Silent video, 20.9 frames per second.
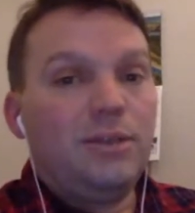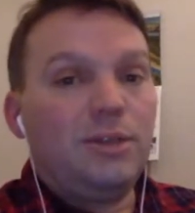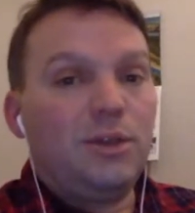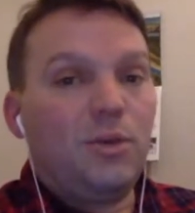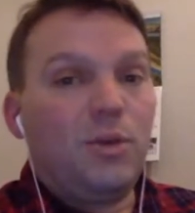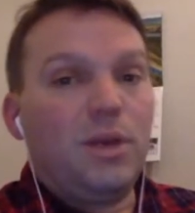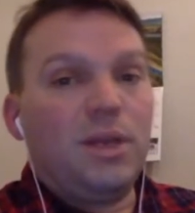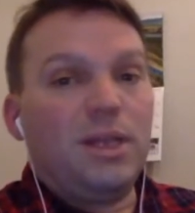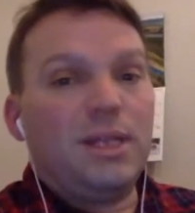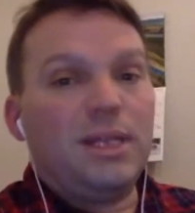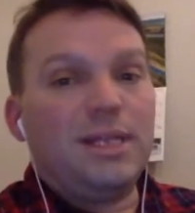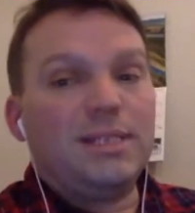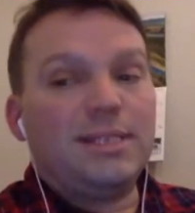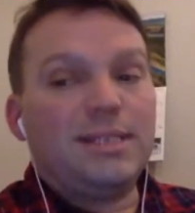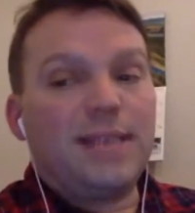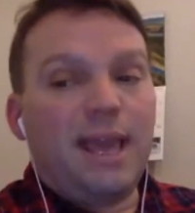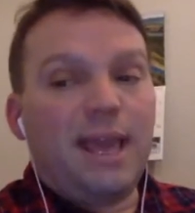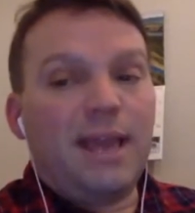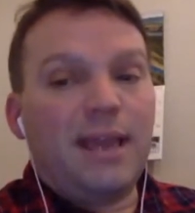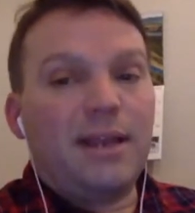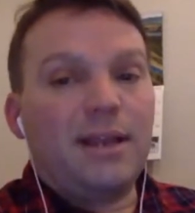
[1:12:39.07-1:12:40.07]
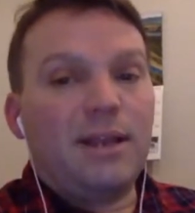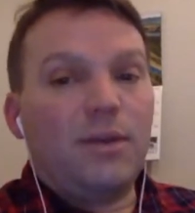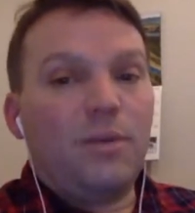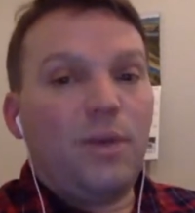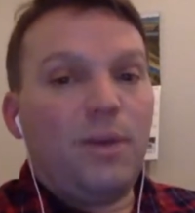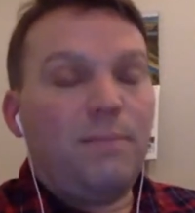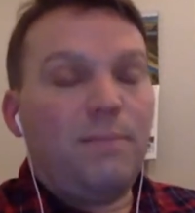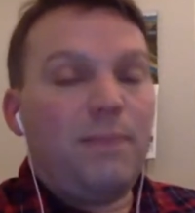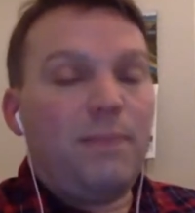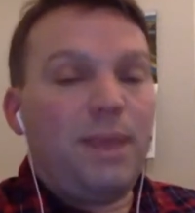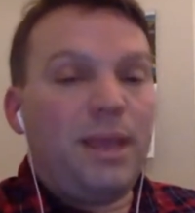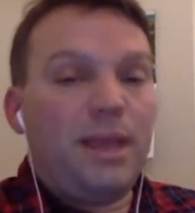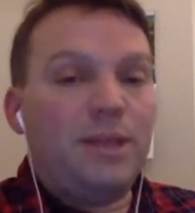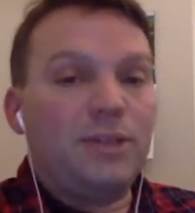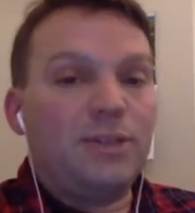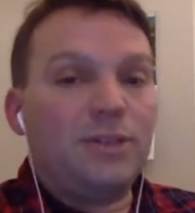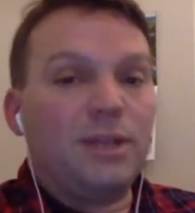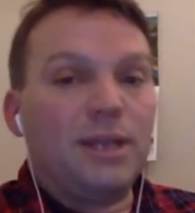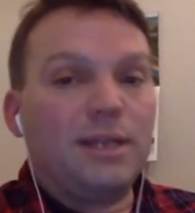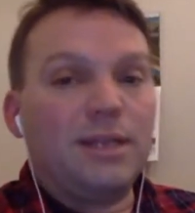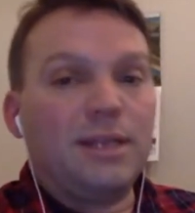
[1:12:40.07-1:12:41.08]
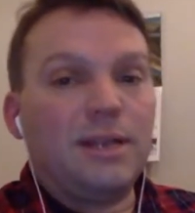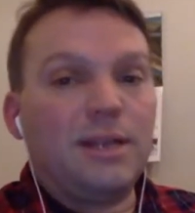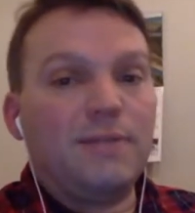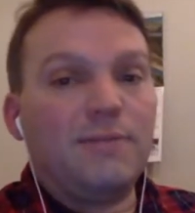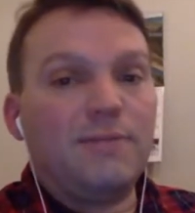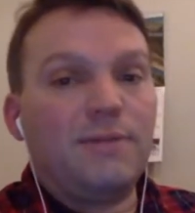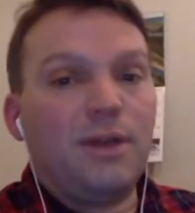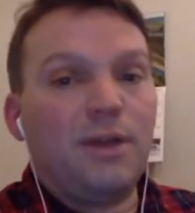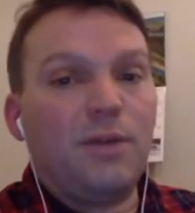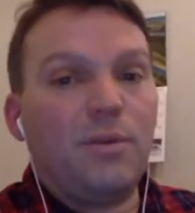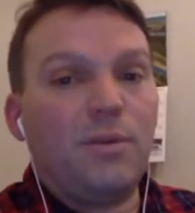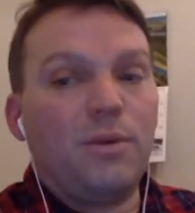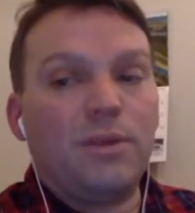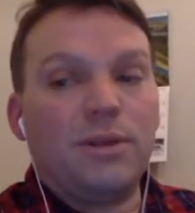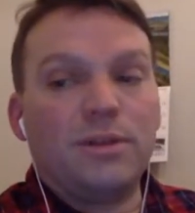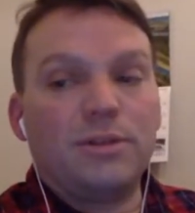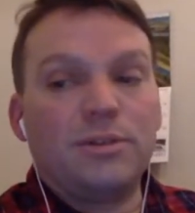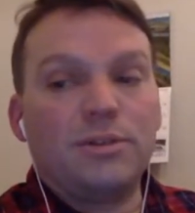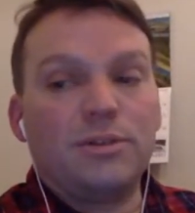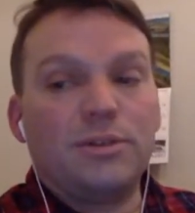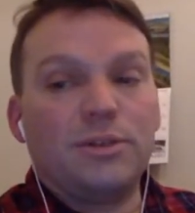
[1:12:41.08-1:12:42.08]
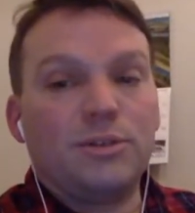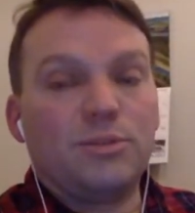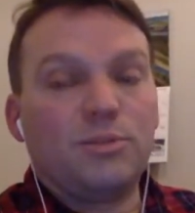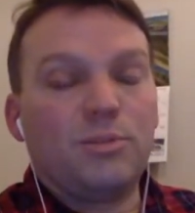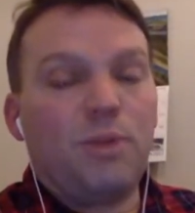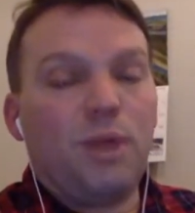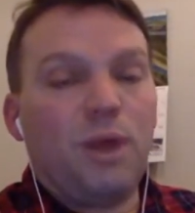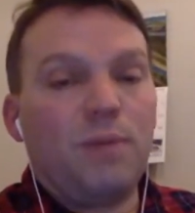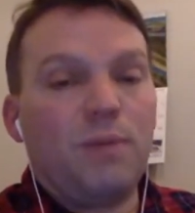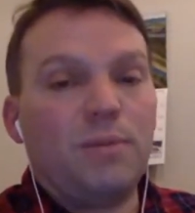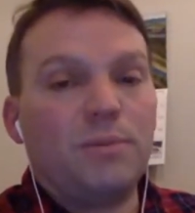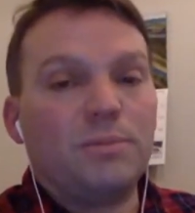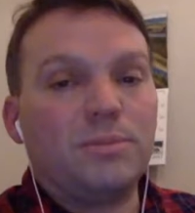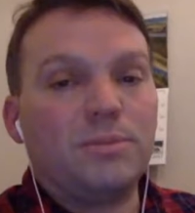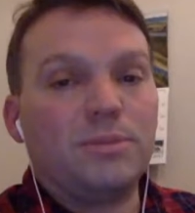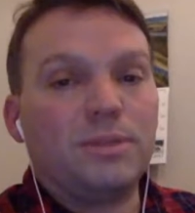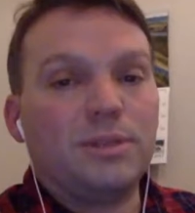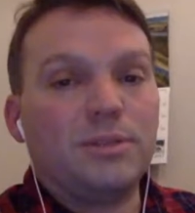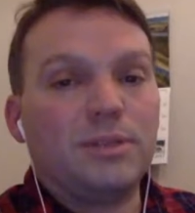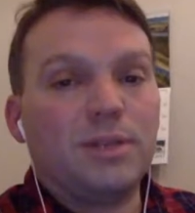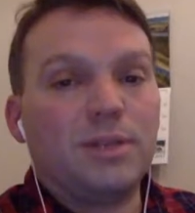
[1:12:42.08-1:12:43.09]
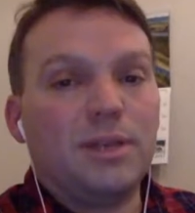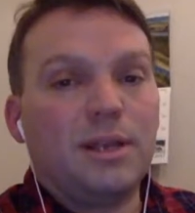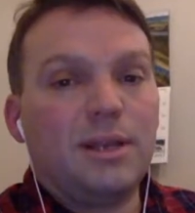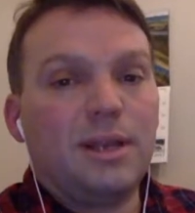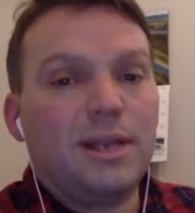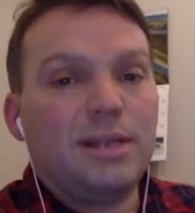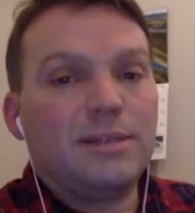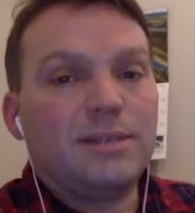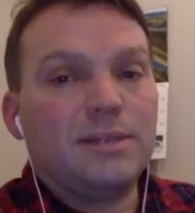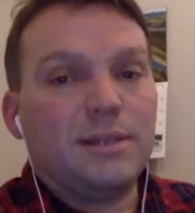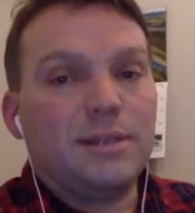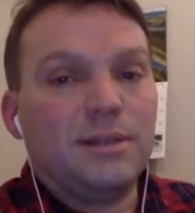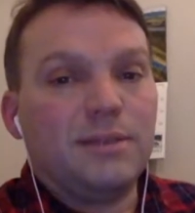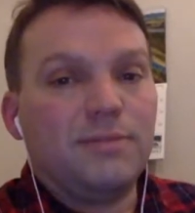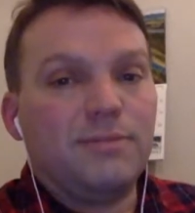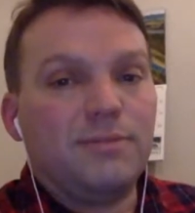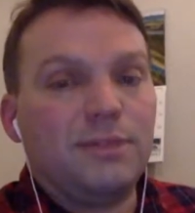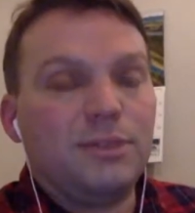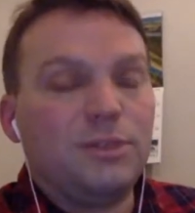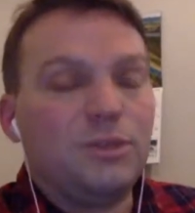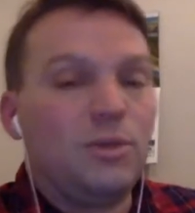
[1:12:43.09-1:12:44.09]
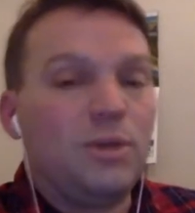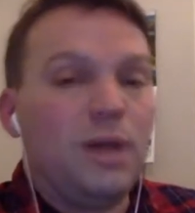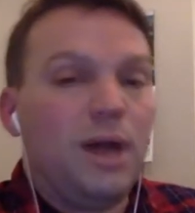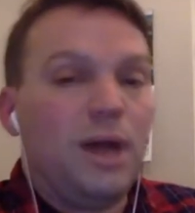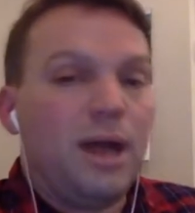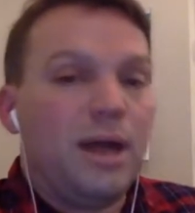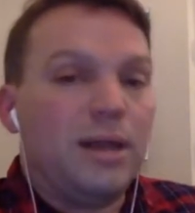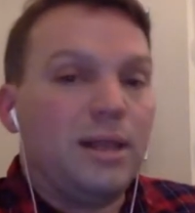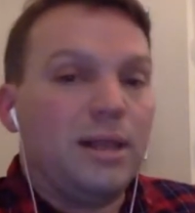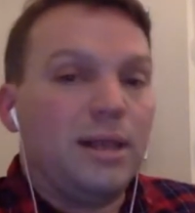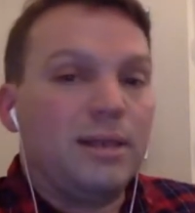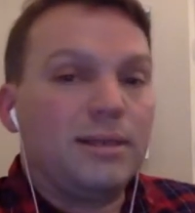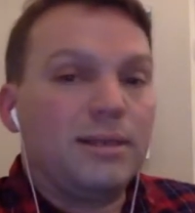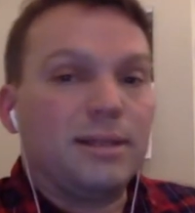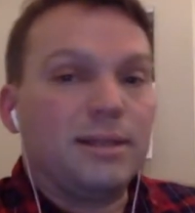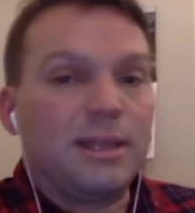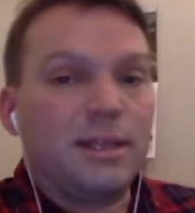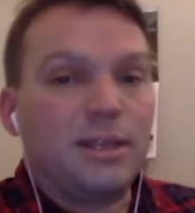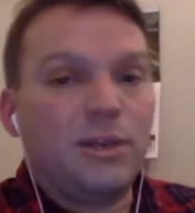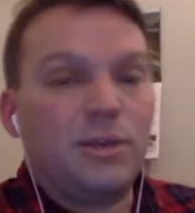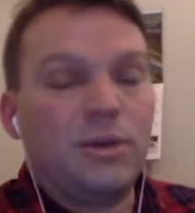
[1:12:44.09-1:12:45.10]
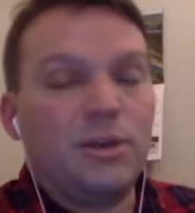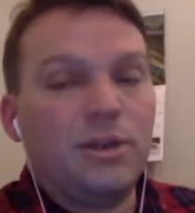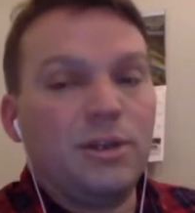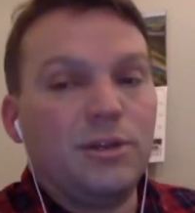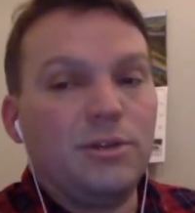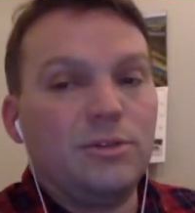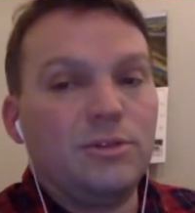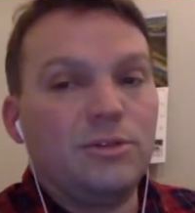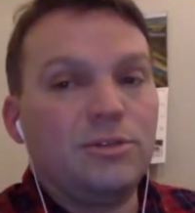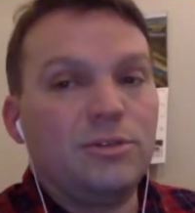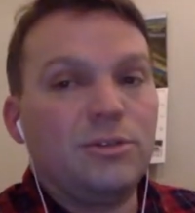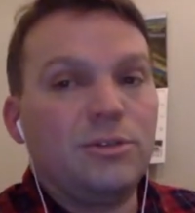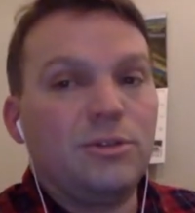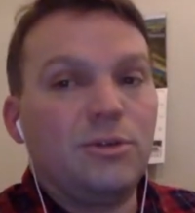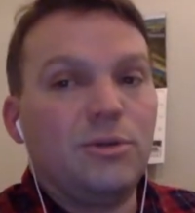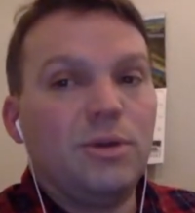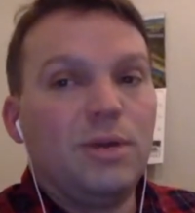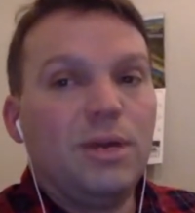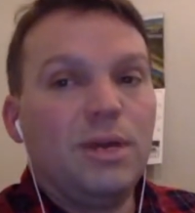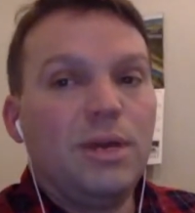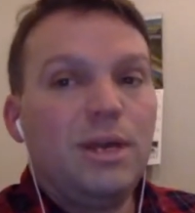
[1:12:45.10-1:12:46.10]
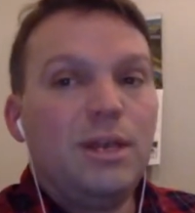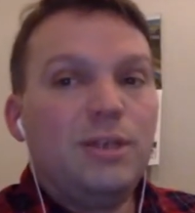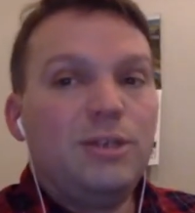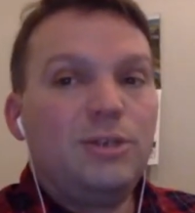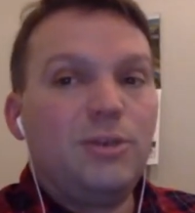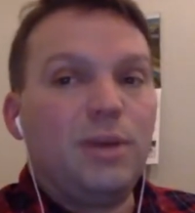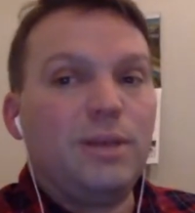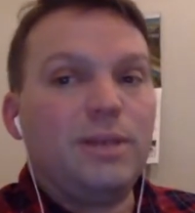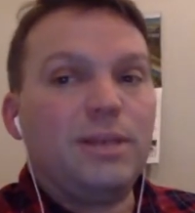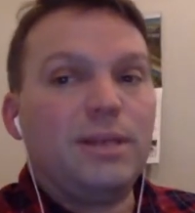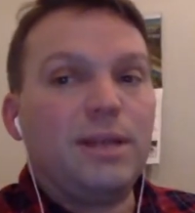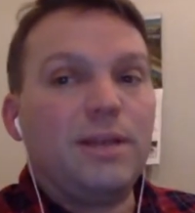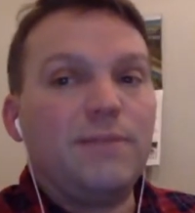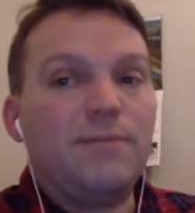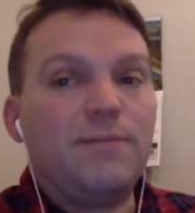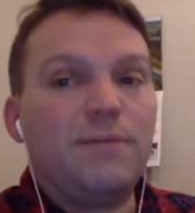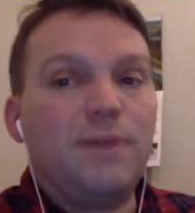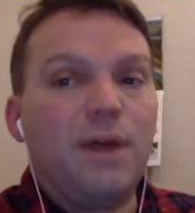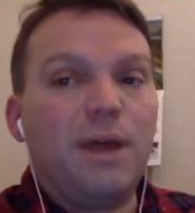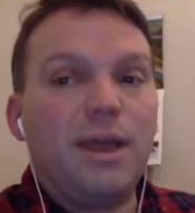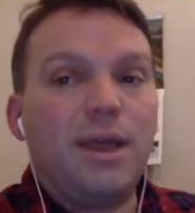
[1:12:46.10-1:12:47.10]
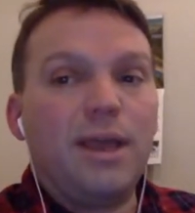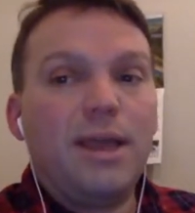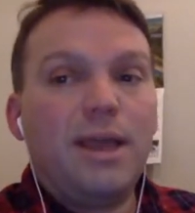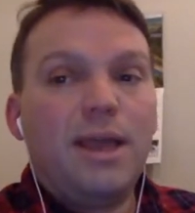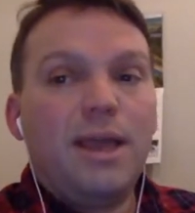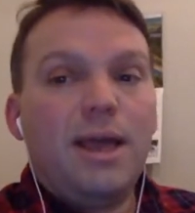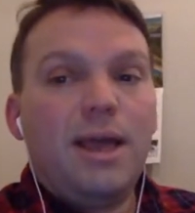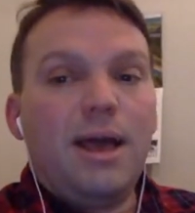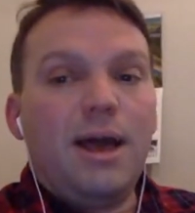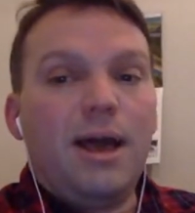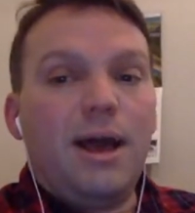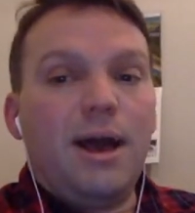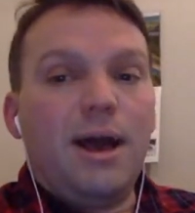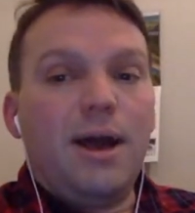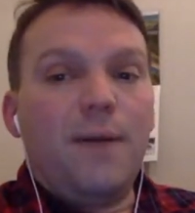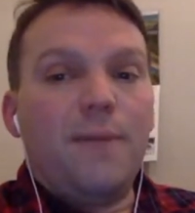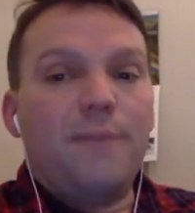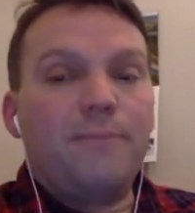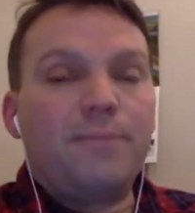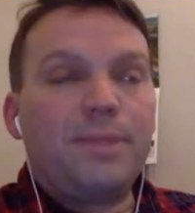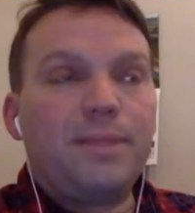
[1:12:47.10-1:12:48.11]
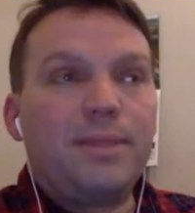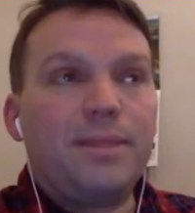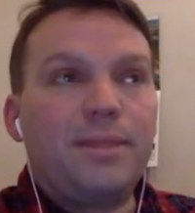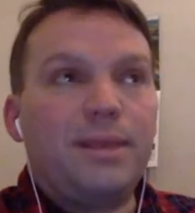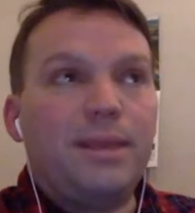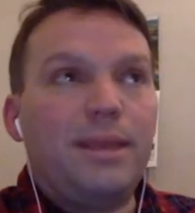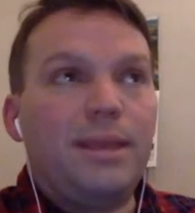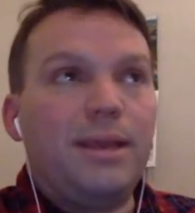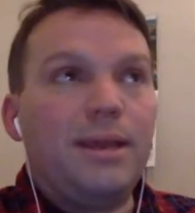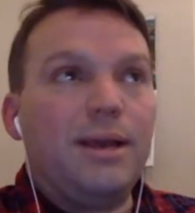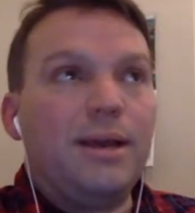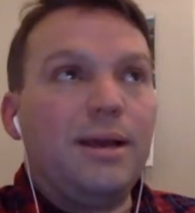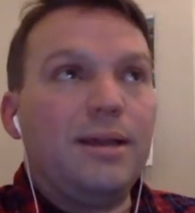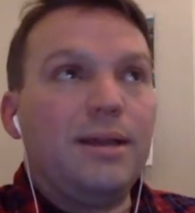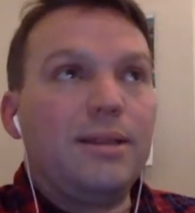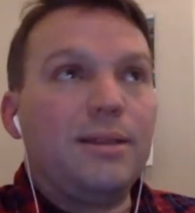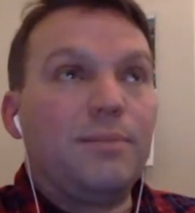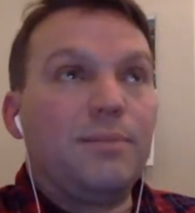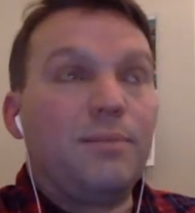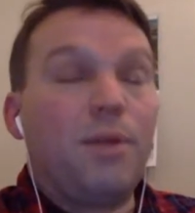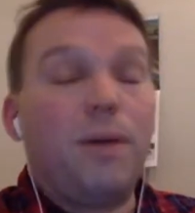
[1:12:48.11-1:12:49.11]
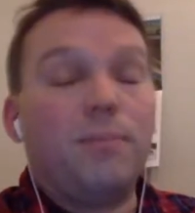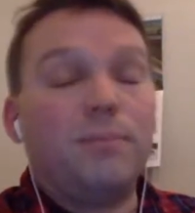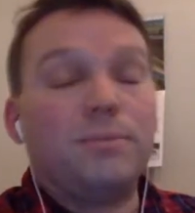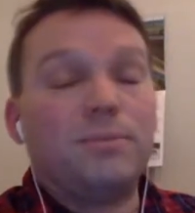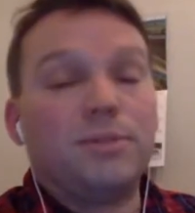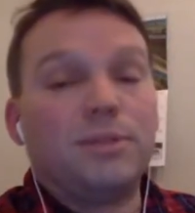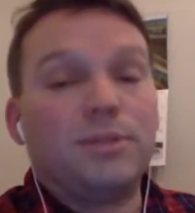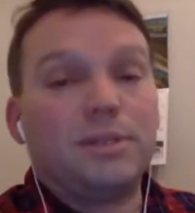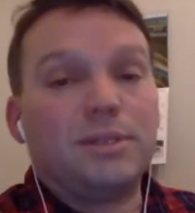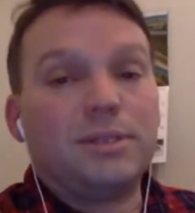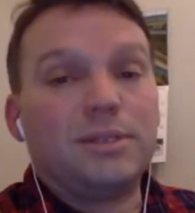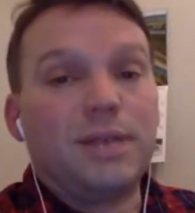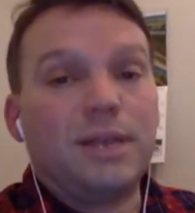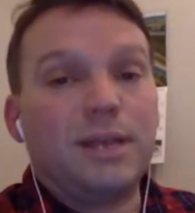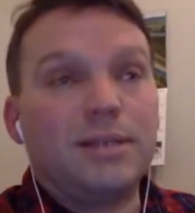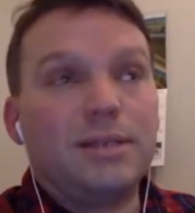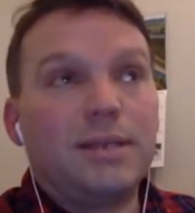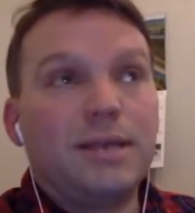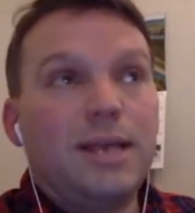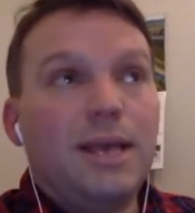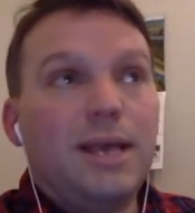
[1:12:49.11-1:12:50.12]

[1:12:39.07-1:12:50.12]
quickly scan a web page and identify where there's problems, and there's a nice little visual highlight that you can use to identify the problems on the site.